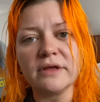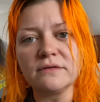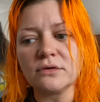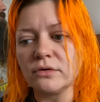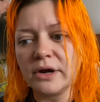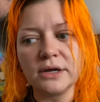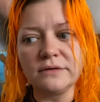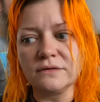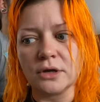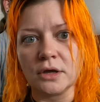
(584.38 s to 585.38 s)
That's
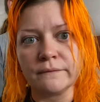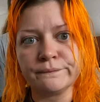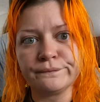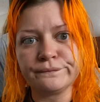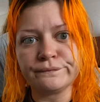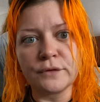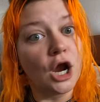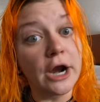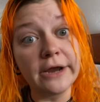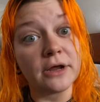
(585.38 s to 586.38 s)
crazy. All
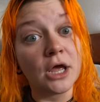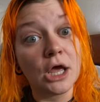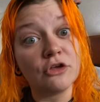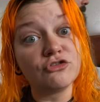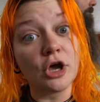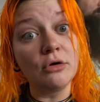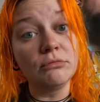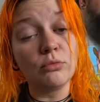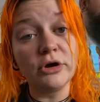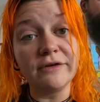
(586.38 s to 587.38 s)
right.
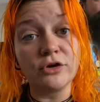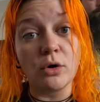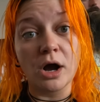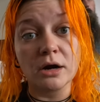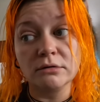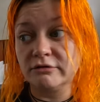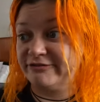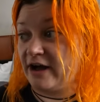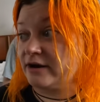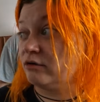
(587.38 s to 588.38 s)
So we'll give you our
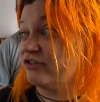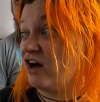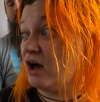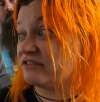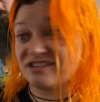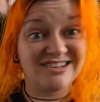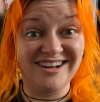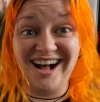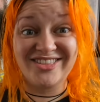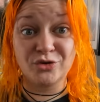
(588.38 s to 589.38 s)
final thoughts
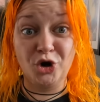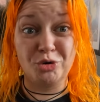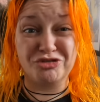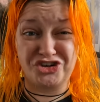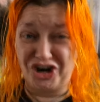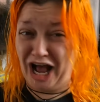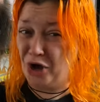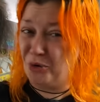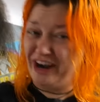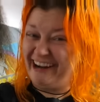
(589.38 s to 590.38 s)
on the room,
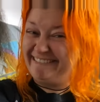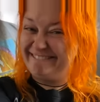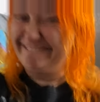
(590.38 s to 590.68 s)
shall we?